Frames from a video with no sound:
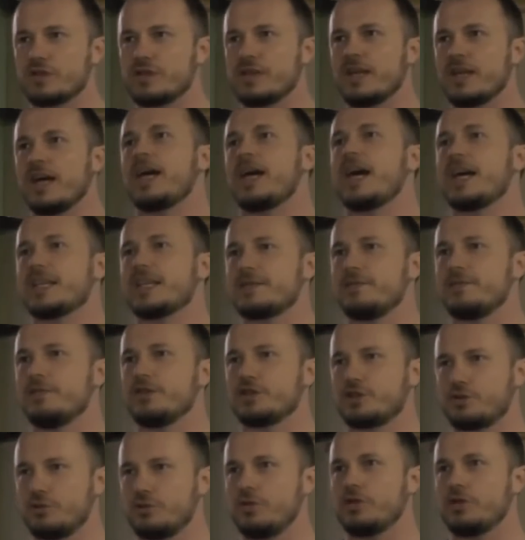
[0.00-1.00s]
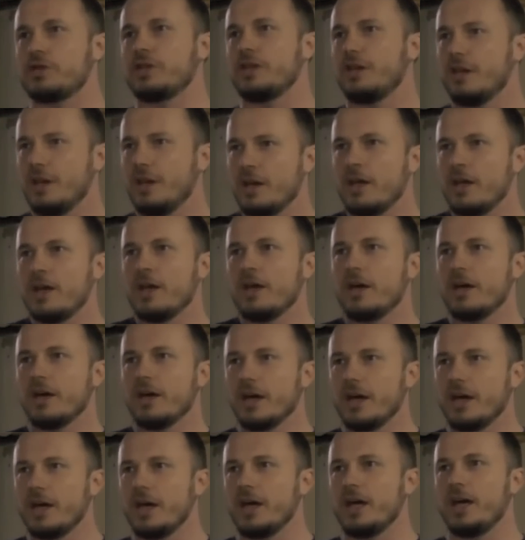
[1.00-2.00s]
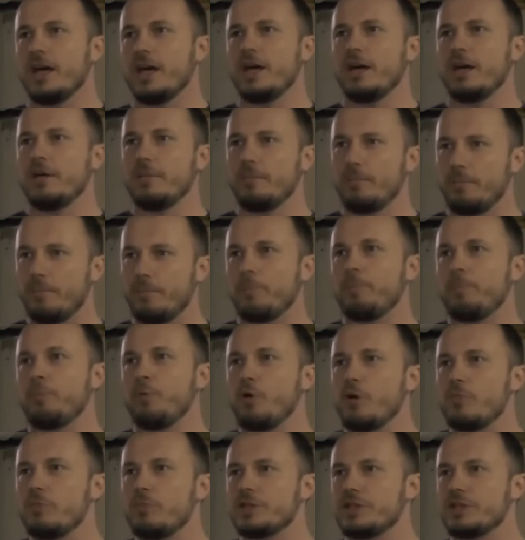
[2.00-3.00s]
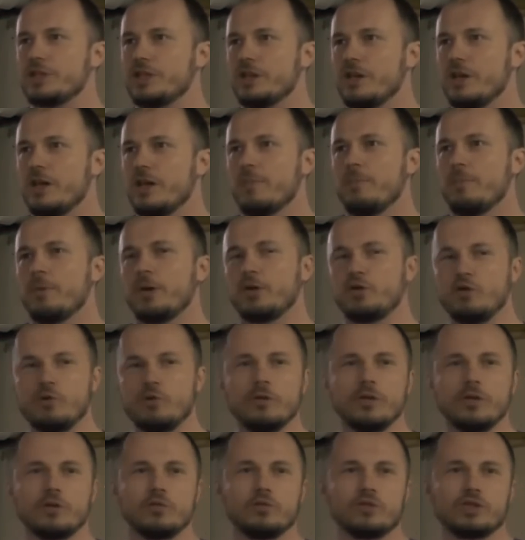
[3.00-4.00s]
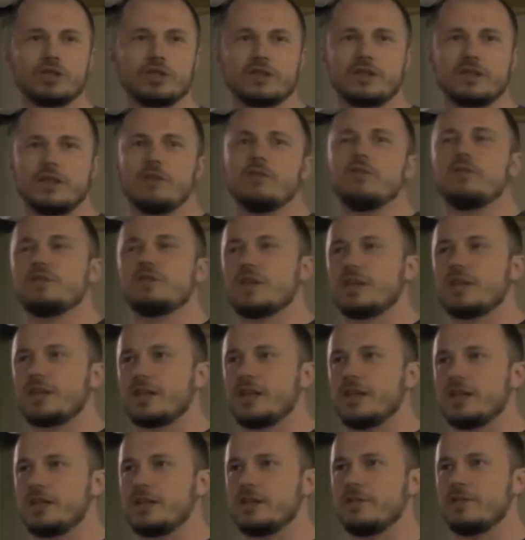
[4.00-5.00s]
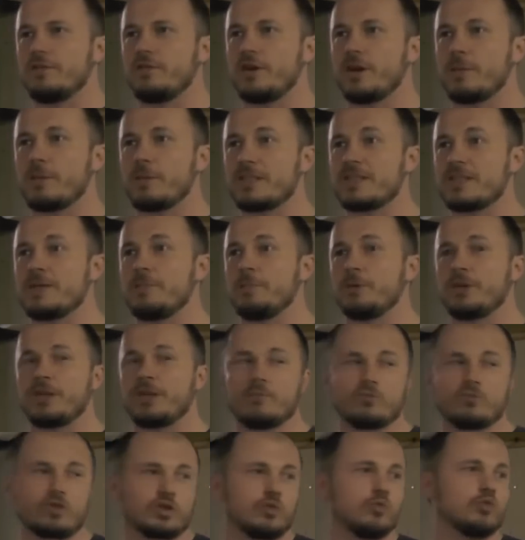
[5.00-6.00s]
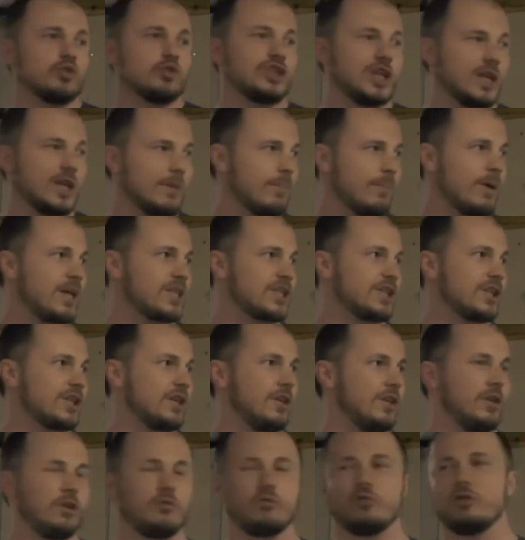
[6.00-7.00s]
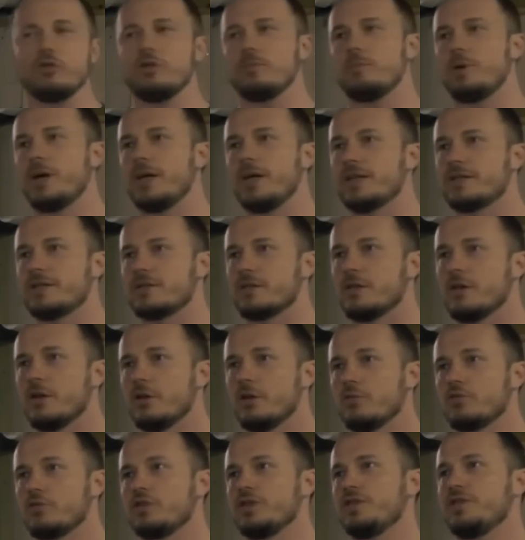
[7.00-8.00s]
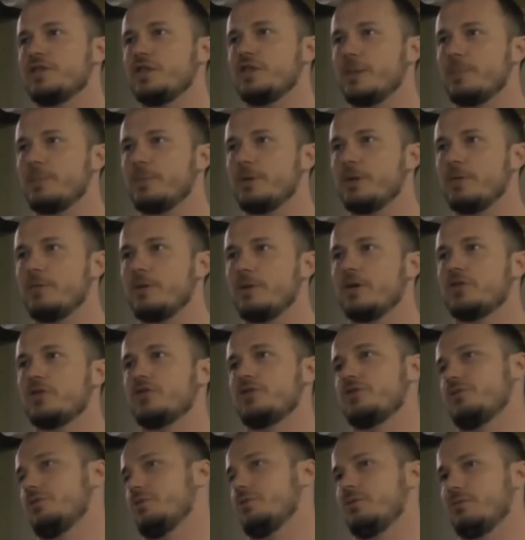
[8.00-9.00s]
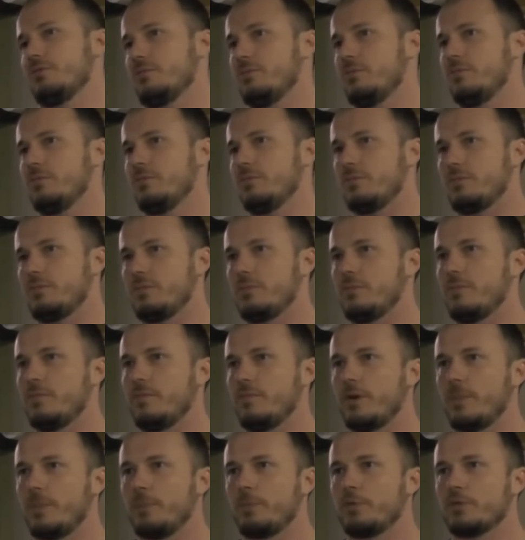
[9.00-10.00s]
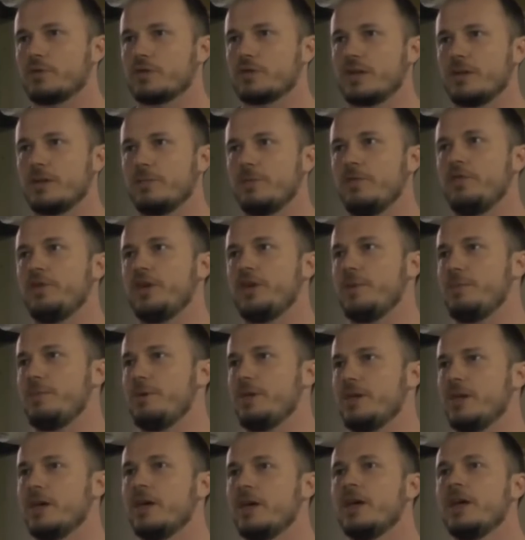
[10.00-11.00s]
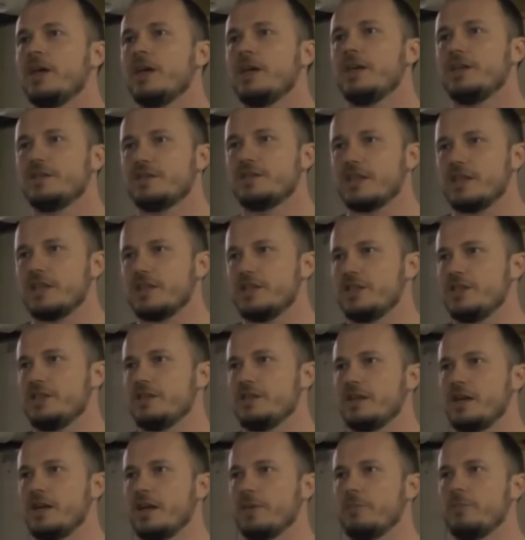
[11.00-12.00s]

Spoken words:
find bread that was brought from Turkey to supply rebels, and we had to show that this was shipped from Turkey, after that it was done completely openly